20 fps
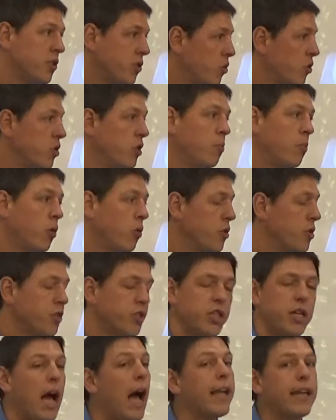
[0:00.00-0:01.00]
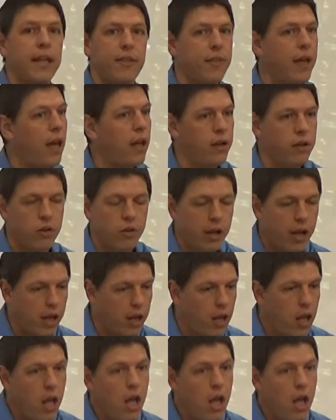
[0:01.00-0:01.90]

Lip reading: There's an emergency. I get that, okay?